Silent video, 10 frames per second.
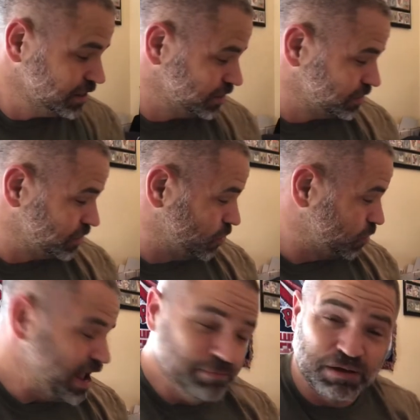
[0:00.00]
So
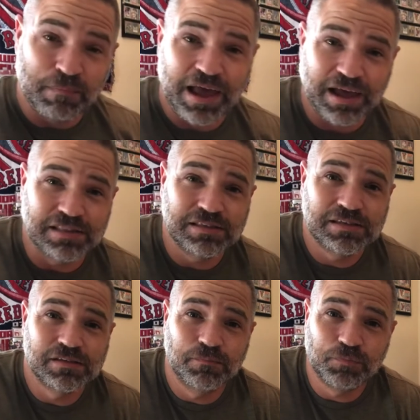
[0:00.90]
Ryan
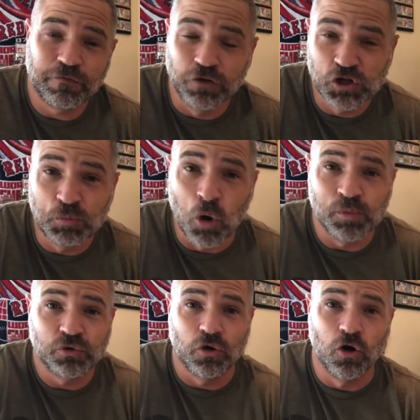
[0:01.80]
McMahon's first
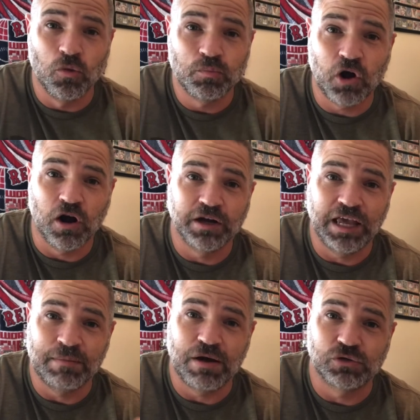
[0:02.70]
Bowman Chrome card
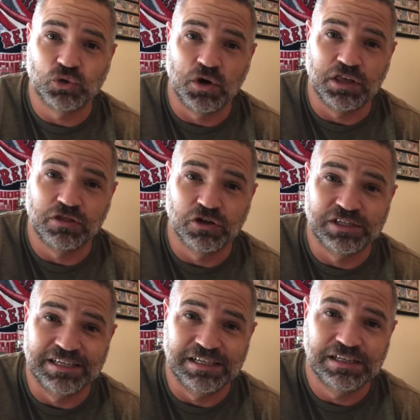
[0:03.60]
came out in
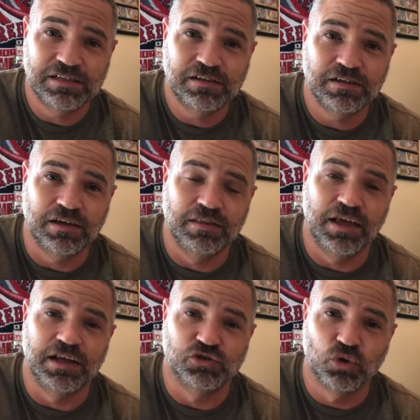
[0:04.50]
2013, and
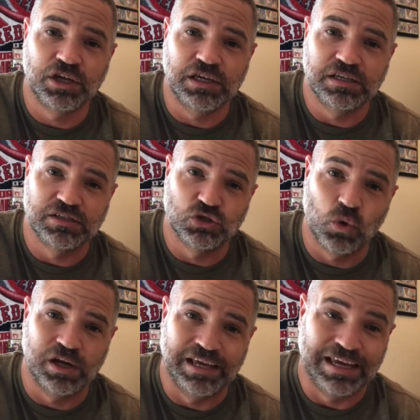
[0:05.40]
then his rookie is in
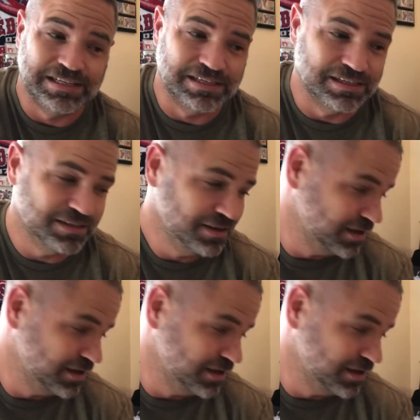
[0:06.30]
2018.